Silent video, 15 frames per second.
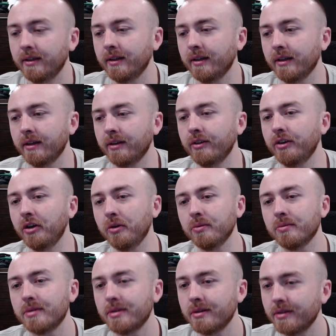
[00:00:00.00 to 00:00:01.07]

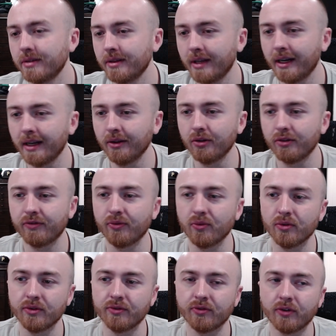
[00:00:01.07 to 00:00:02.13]
note that I look
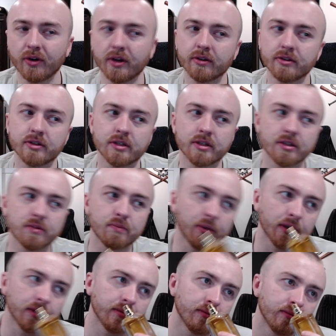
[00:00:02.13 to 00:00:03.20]
for in fragrances.
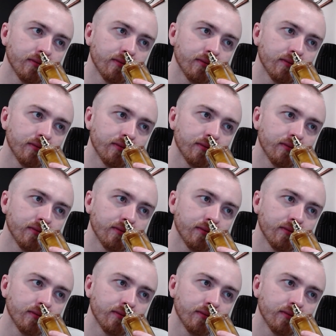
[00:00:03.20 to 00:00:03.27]
But